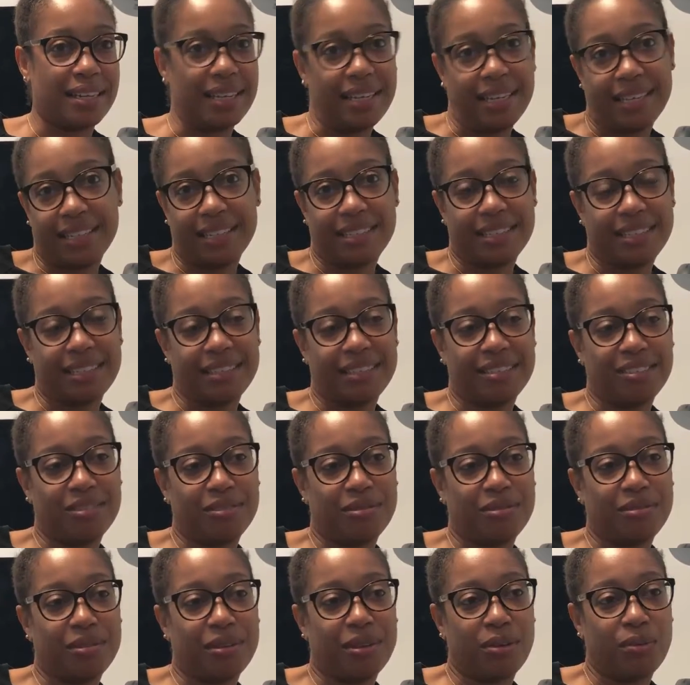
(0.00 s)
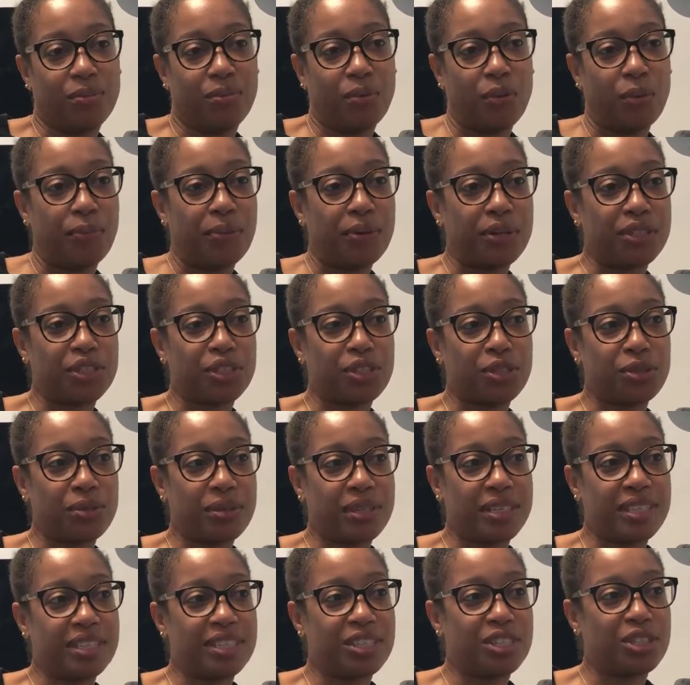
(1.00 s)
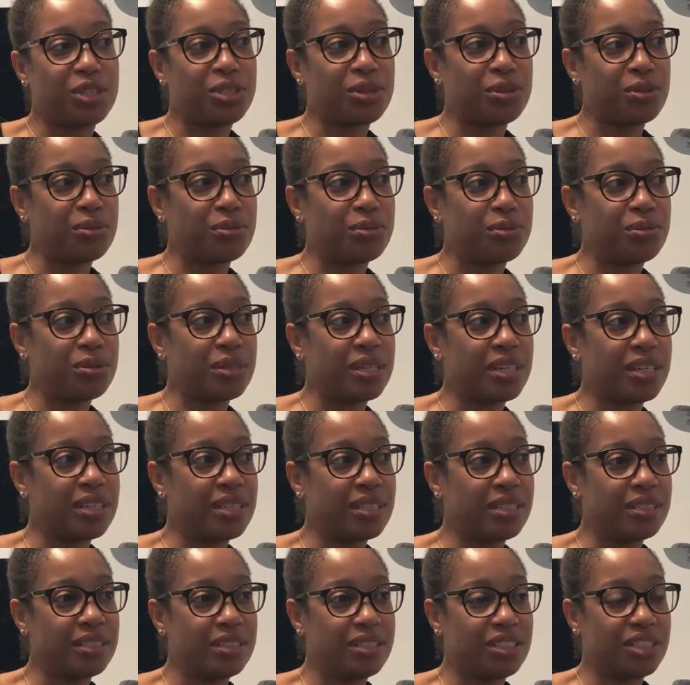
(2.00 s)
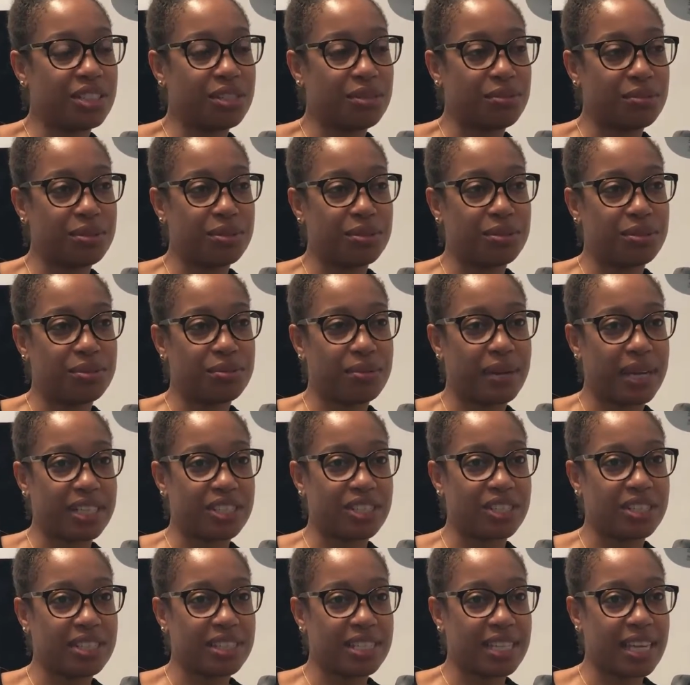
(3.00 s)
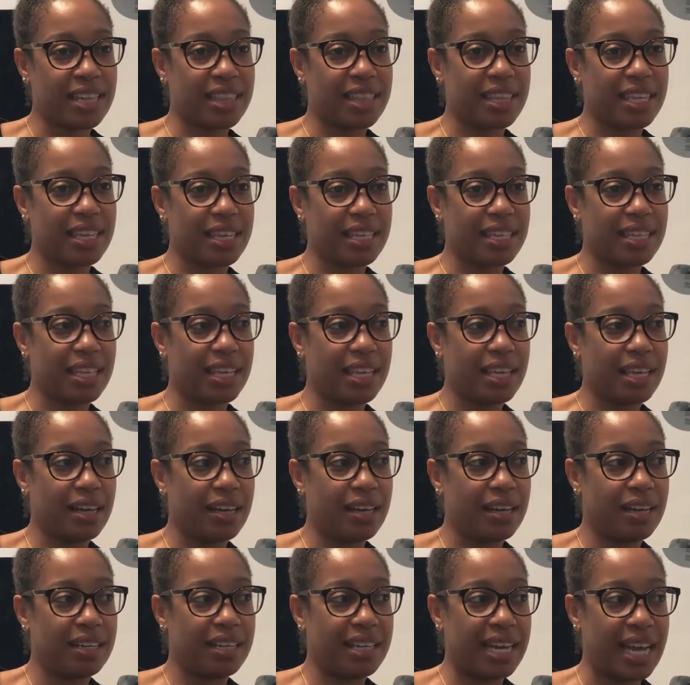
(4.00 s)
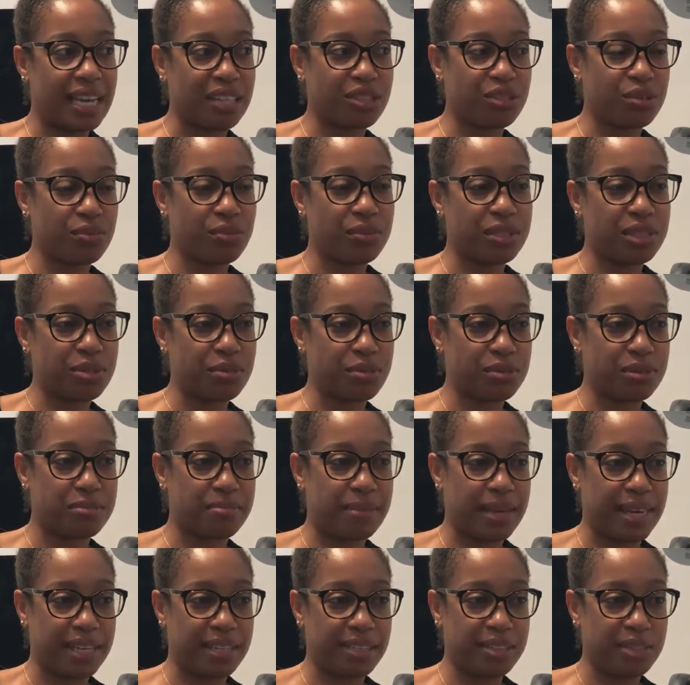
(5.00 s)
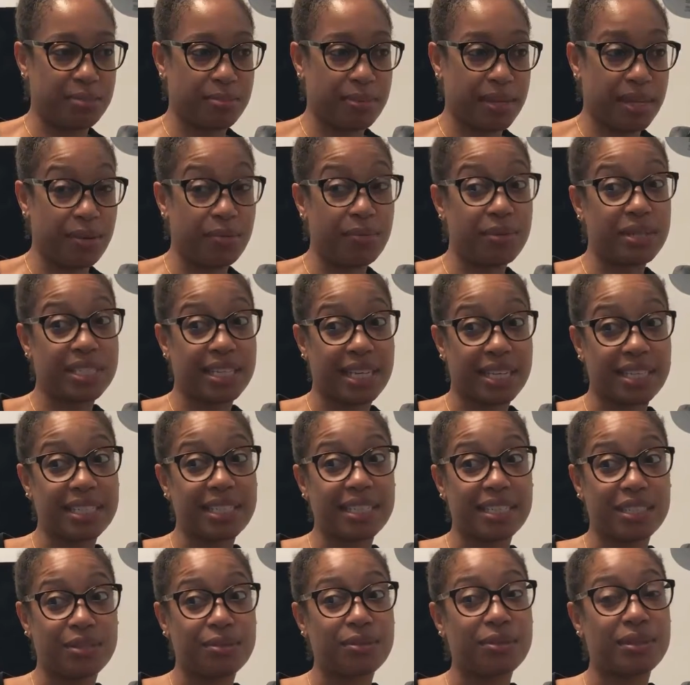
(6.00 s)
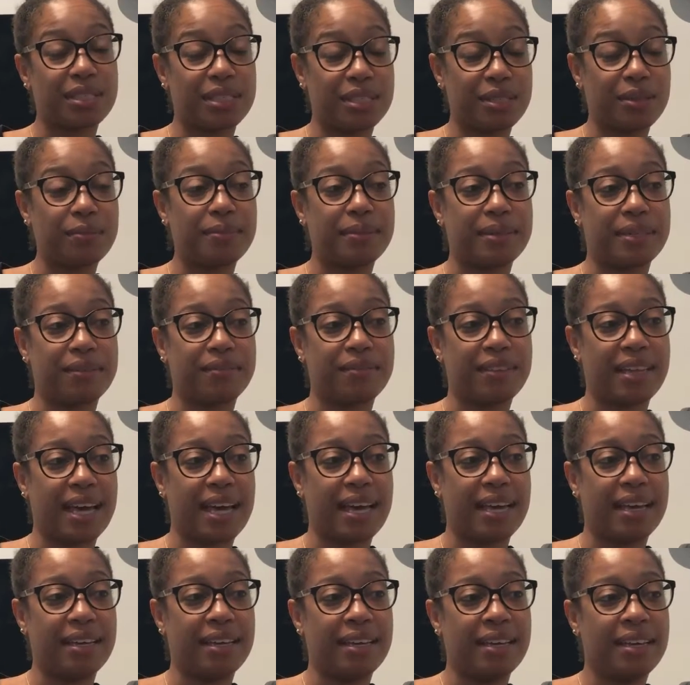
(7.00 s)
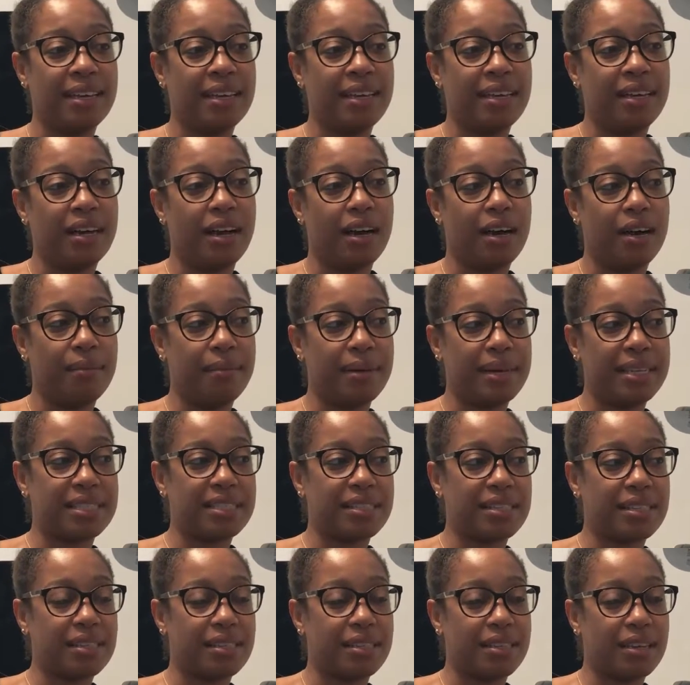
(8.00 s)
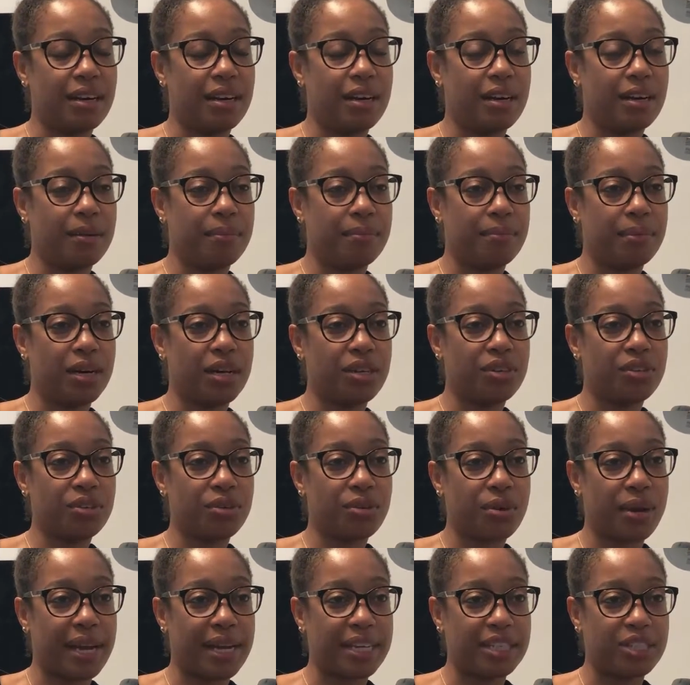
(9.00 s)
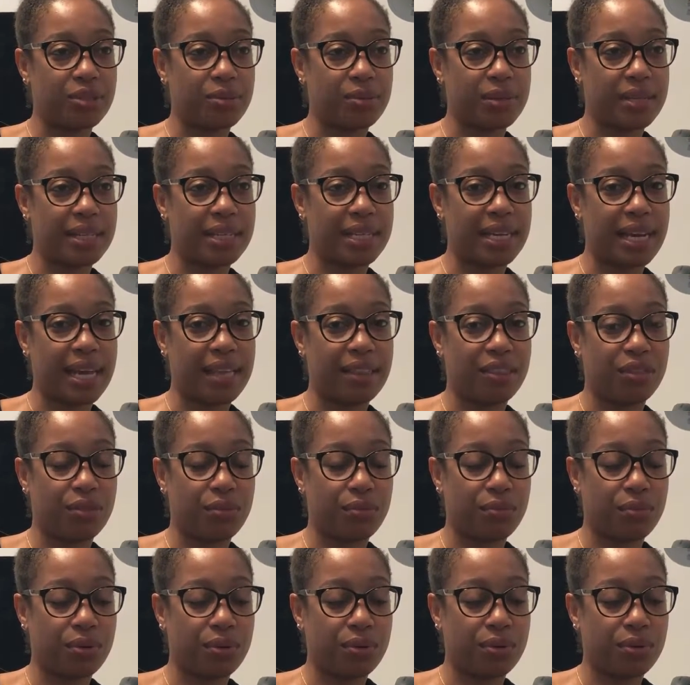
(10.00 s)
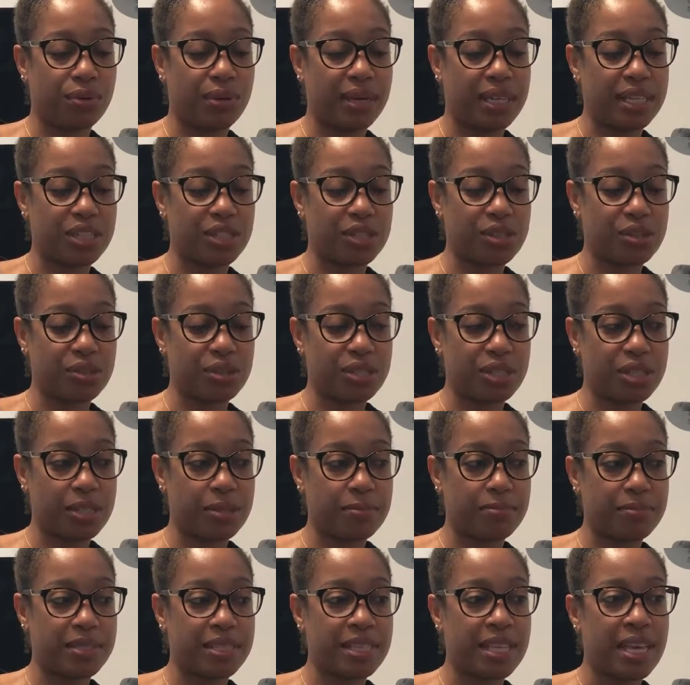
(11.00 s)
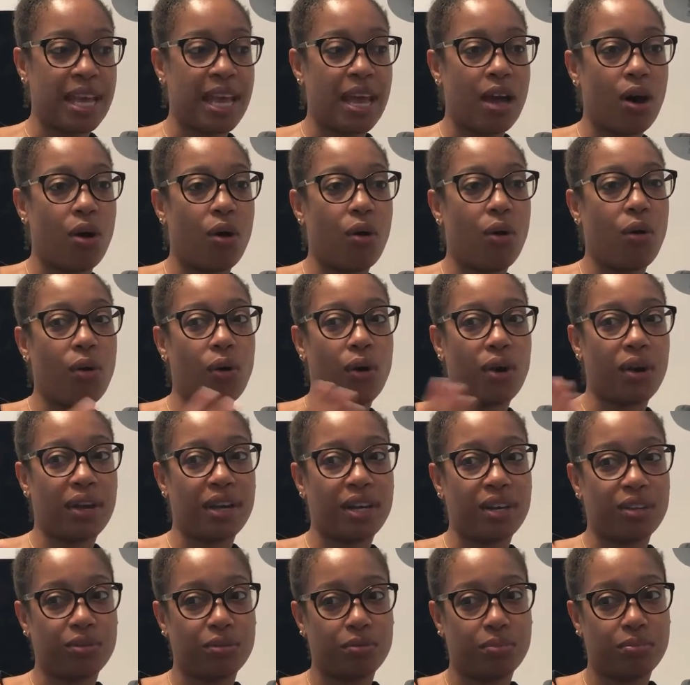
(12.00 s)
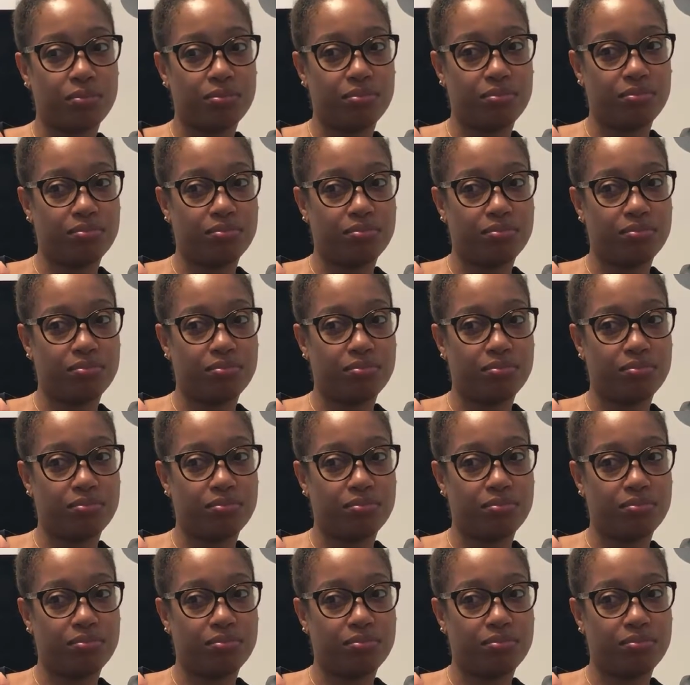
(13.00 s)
it will push you in two general directions, I think. Natural resource management, which I did do a little bit of that as an undergraduate and through internships, or it'll